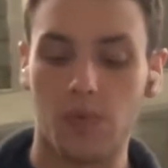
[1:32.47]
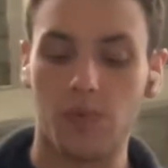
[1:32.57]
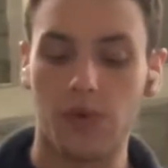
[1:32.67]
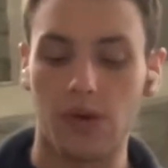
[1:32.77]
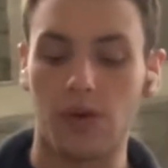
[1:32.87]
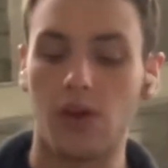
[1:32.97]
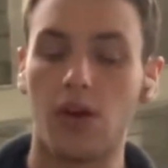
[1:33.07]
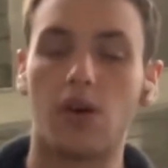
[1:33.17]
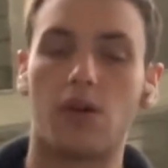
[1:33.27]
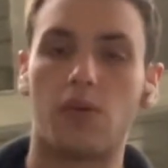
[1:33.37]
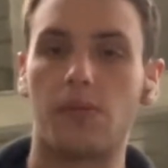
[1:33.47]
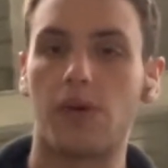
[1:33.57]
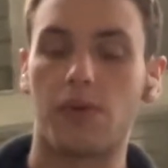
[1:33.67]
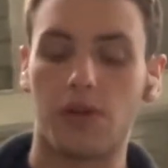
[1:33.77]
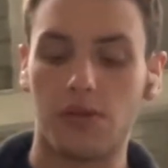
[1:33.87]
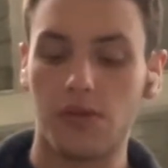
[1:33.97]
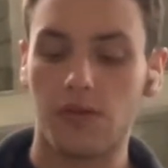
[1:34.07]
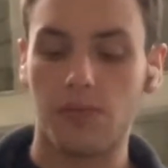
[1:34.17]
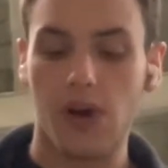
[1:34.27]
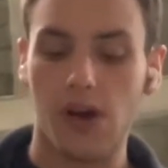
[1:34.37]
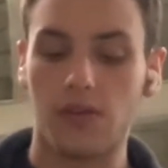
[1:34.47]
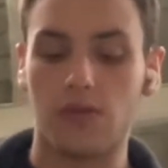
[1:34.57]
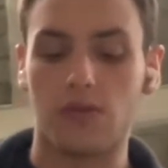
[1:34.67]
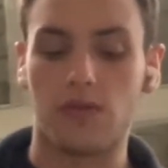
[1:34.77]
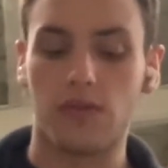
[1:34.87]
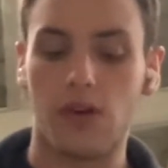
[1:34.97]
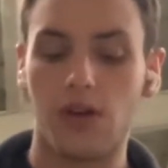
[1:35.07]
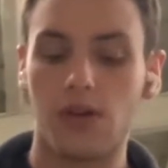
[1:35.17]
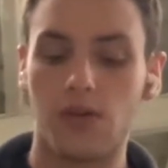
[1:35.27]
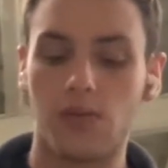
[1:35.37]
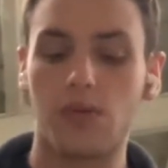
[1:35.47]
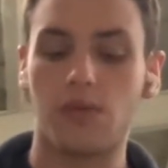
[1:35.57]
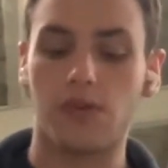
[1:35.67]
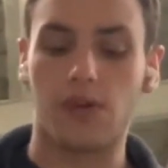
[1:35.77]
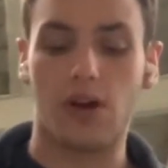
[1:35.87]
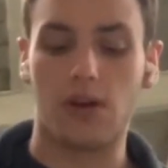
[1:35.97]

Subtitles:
we may recluse back into a society we once